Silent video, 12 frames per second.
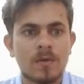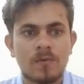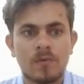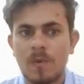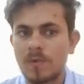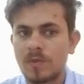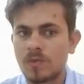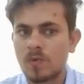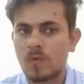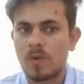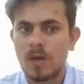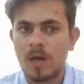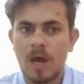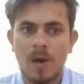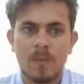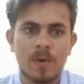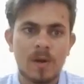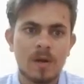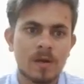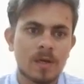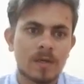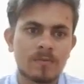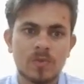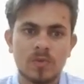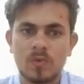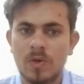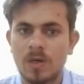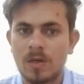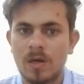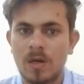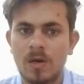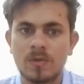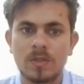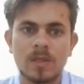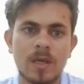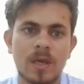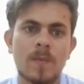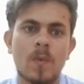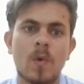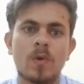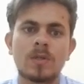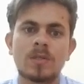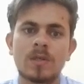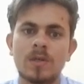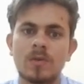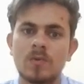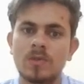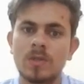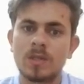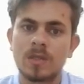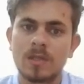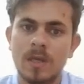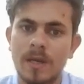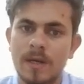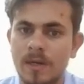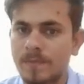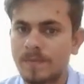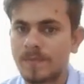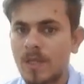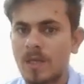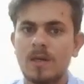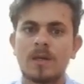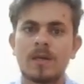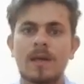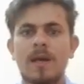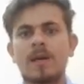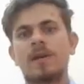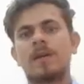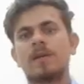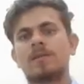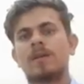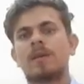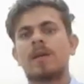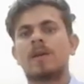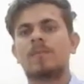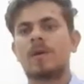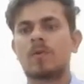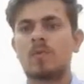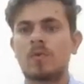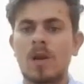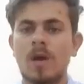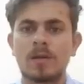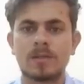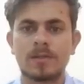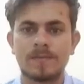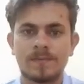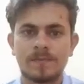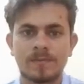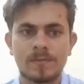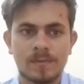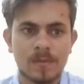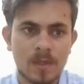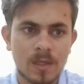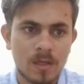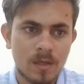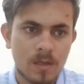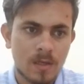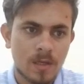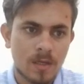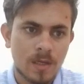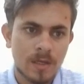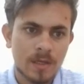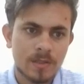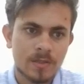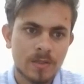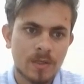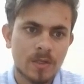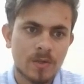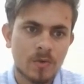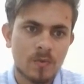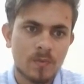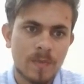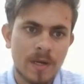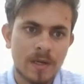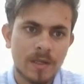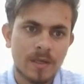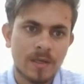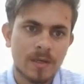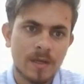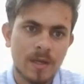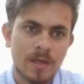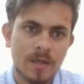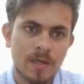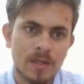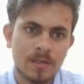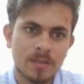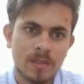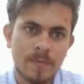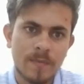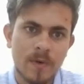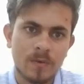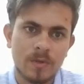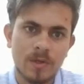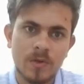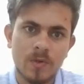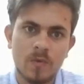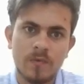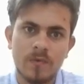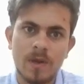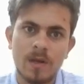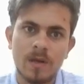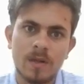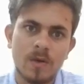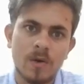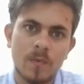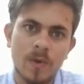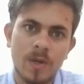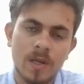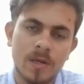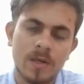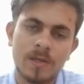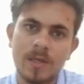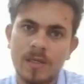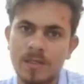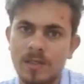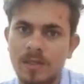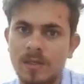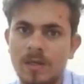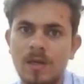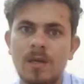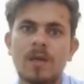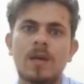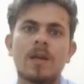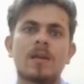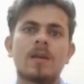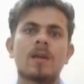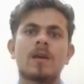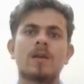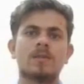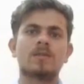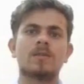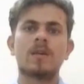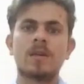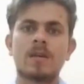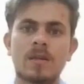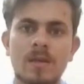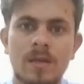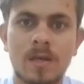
from school, Abra, comes to her house and prods her to just get up get rest and get back to class. In a study group, Betty learns about the new field of DNA testing and realizes that